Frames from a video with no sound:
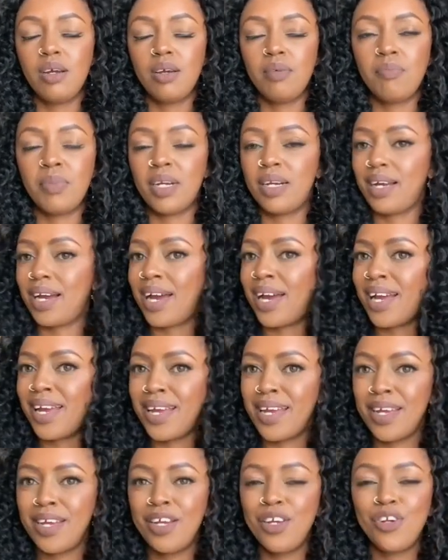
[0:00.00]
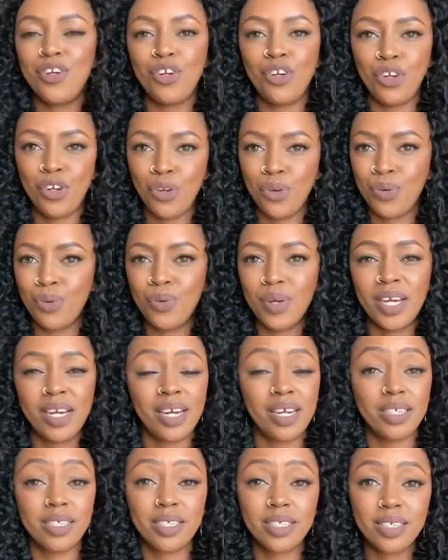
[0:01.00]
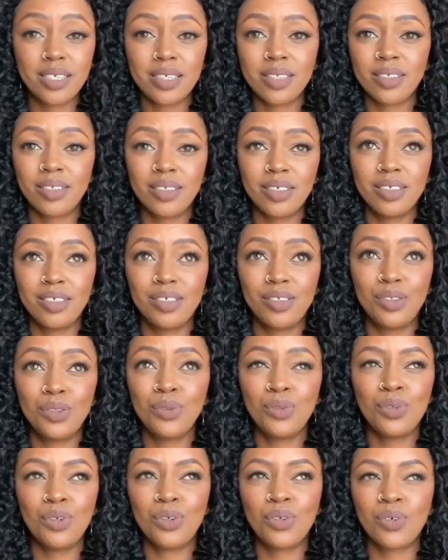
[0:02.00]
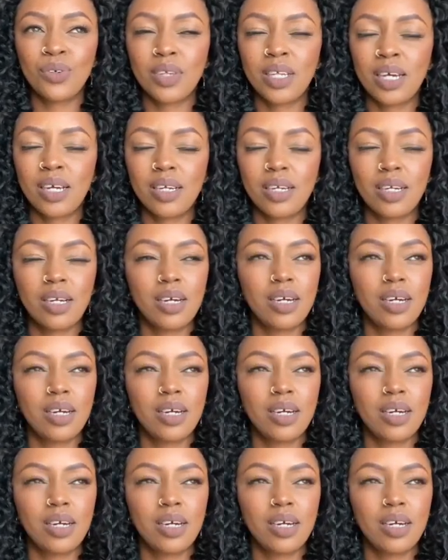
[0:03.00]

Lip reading: But I knew, and I still do know, that